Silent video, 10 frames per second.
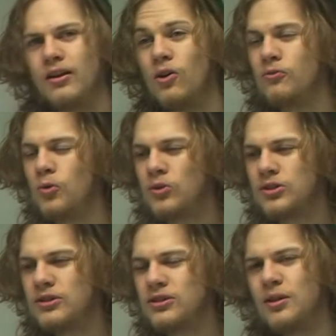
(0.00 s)
Of course,
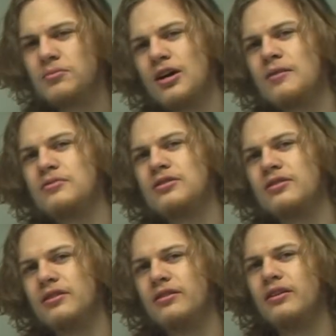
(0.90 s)
sometimes
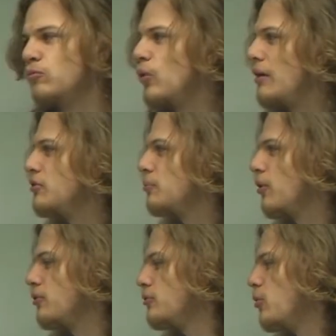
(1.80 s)
waves are
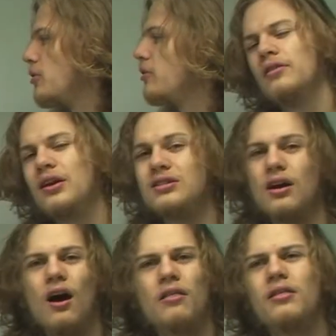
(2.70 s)
plotted with things
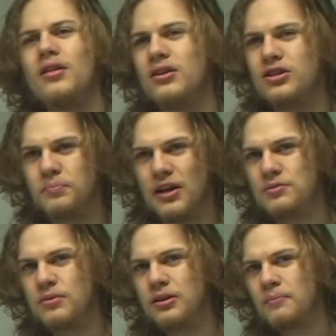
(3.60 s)
other than
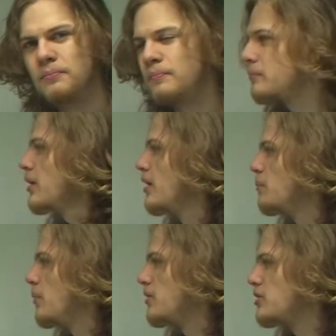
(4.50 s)
displacement,
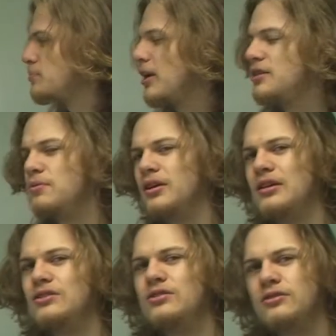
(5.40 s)
but displacement
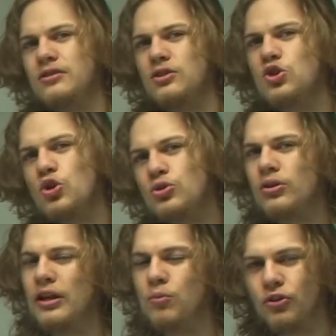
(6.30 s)
is
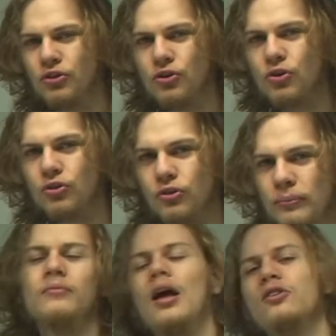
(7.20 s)
usually what's used.
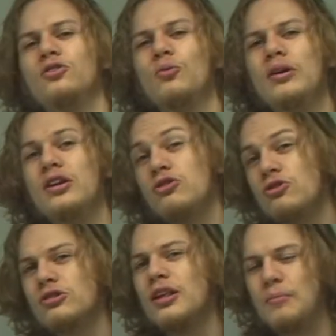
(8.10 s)
And so we can
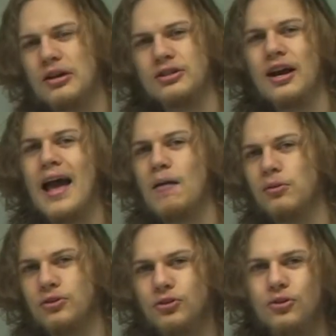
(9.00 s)
usually measure
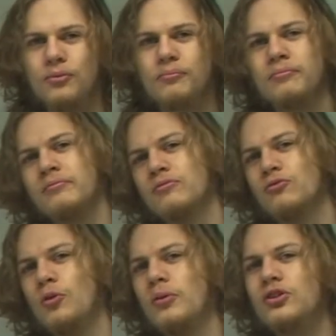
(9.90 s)
amplitude
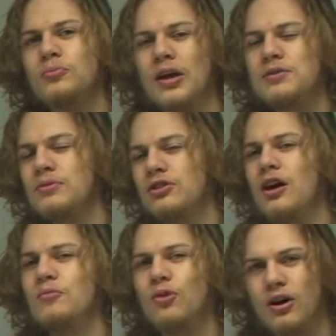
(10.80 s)
from a displacement
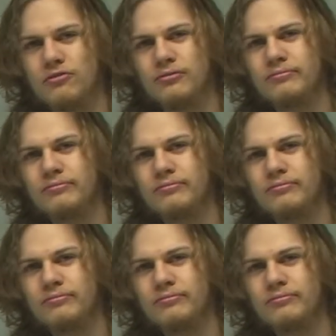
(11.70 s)
time graph.